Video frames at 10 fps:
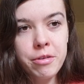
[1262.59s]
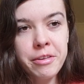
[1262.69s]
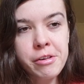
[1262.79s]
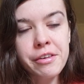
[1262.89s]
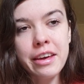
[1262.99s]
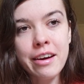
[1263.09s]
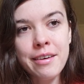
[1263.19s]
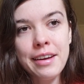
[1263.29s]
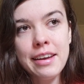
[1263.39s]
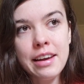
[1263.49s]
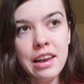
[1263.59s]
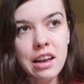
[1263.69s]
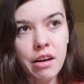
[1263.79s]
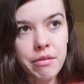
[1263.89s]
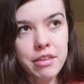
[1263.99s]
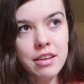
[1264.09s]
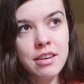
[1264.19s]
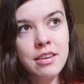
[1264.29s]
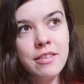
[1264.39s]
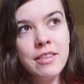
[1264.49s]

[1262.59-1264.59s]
silk yarn, and he loves it.